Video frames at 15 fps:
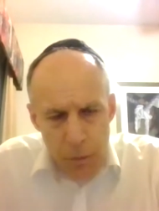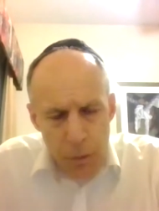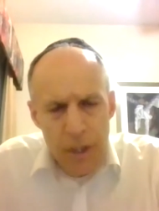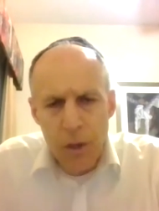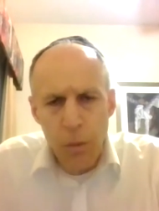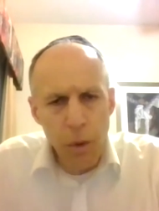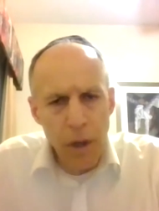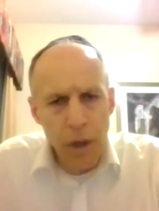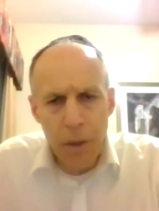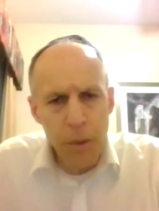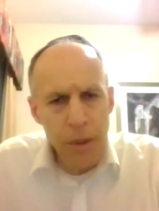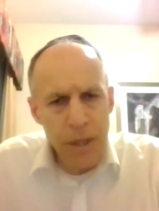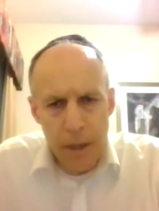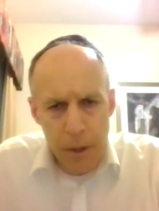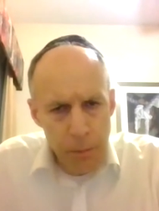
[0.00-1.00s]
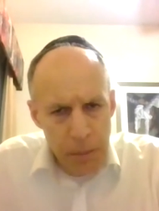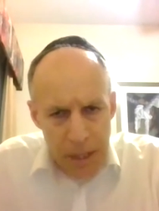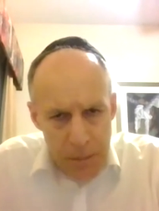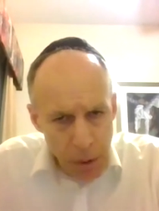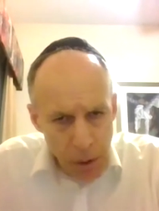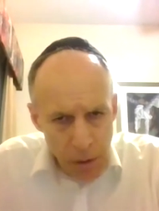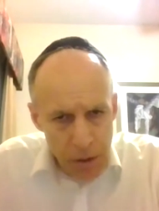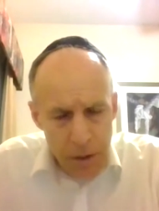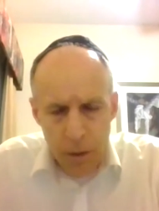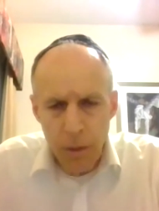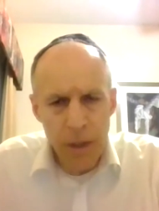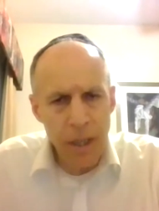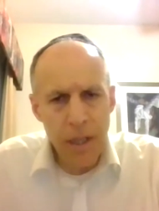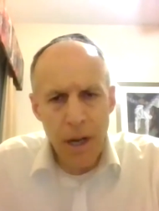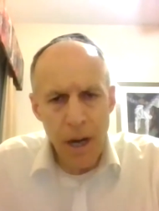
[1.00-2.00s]
when you're working with other people
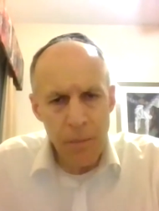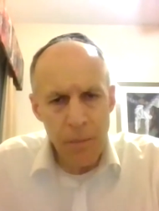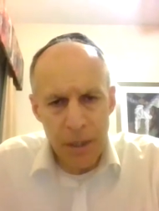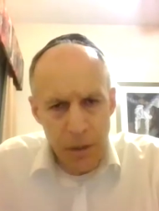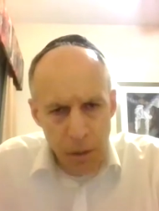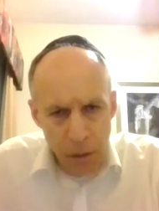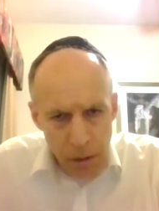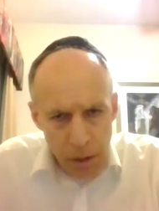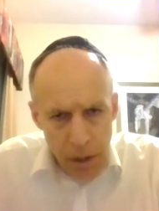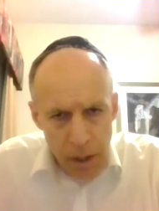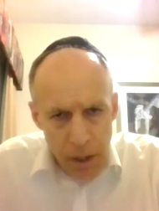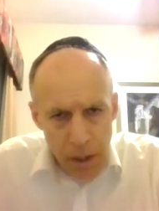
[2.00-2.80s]
toward a common goal.